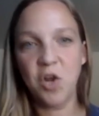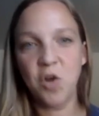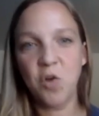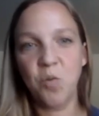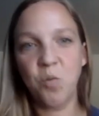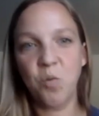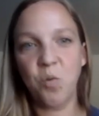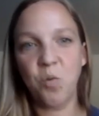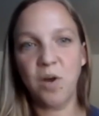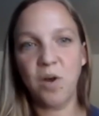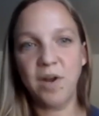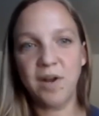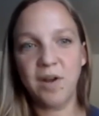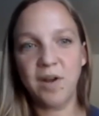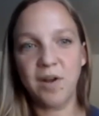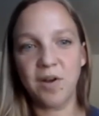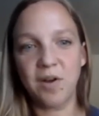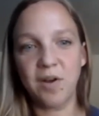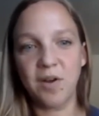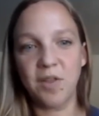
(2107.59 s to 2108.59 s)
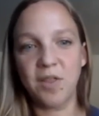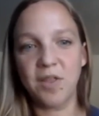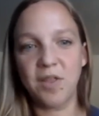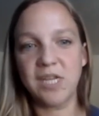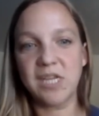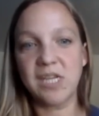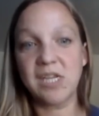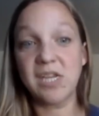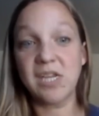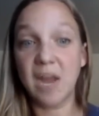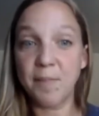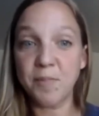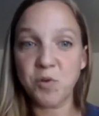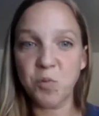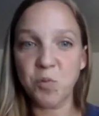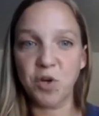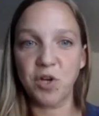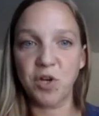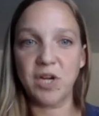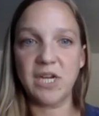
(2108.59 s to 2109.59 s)
What are the
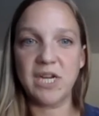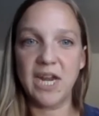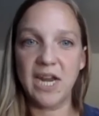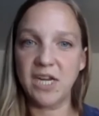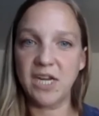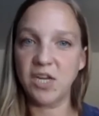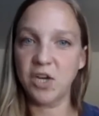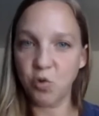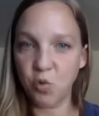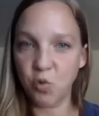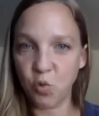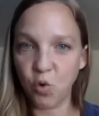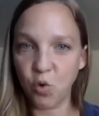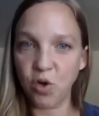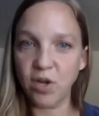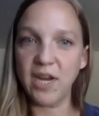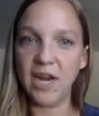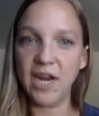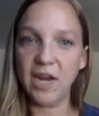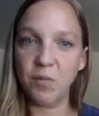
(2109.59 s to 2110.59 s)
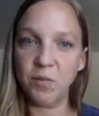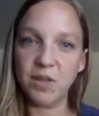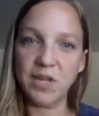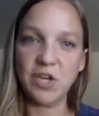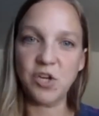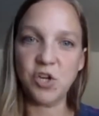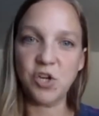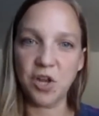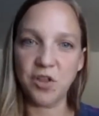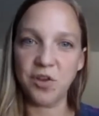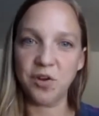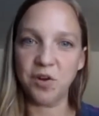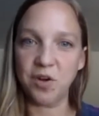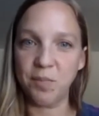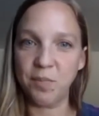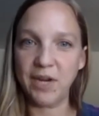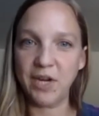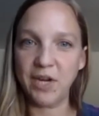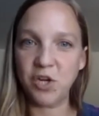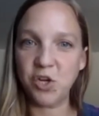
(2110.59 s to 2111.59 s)
steps we're going to take to coordinate with each other
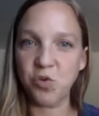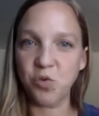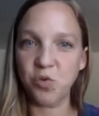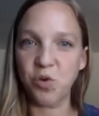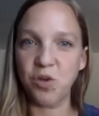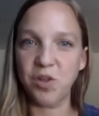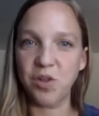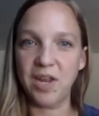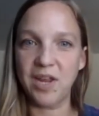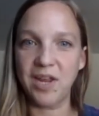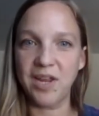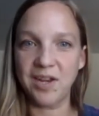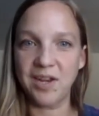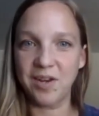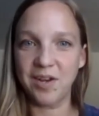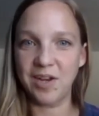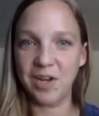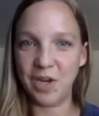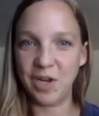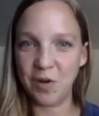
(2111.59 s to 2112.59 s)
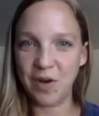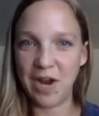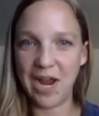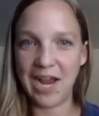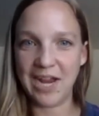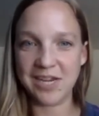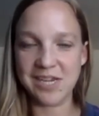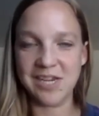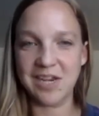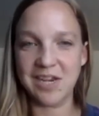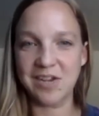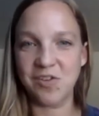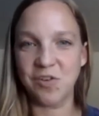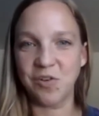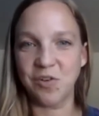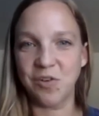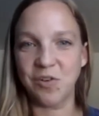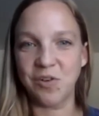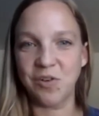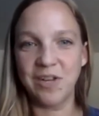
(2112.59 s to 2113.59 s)
and make sure that you know
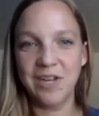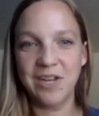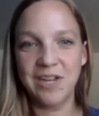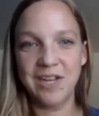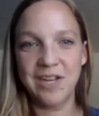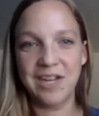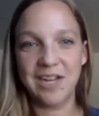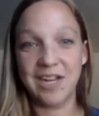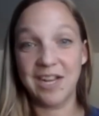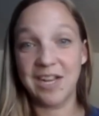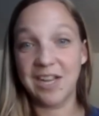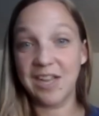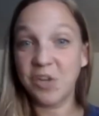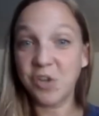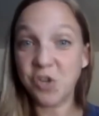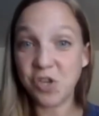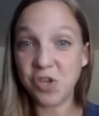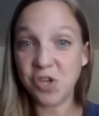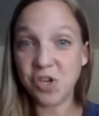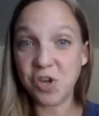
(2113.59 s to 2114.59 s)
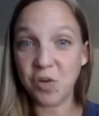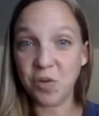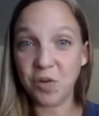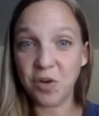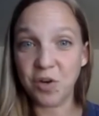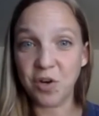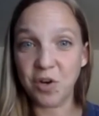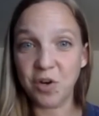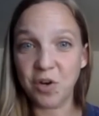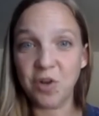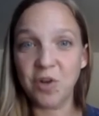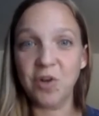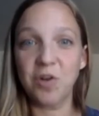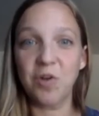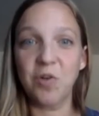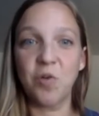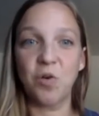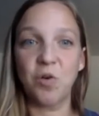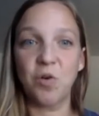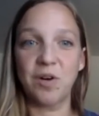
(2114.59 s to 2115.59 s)
accidental uh, collisions don't occur,
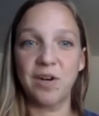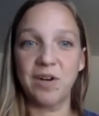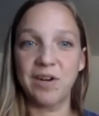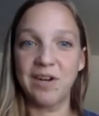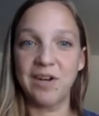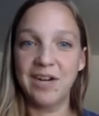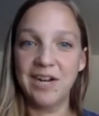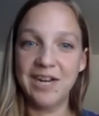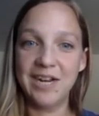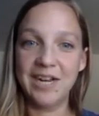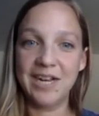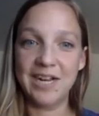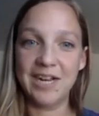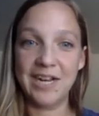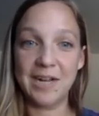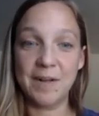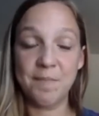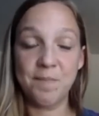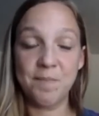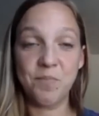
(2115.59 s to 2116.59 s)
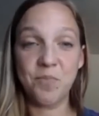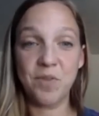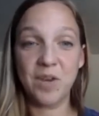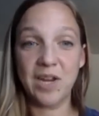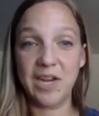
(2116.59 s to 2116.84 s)
or um,